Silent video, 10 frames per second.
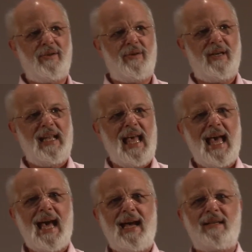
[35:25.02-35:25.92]
or an
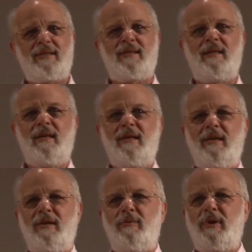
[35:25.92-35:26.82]
axe,
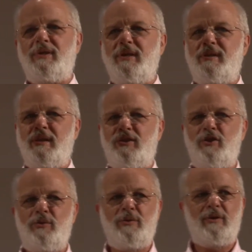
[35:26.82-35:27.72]
which is a
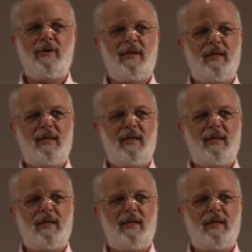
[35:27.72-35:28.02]
tool,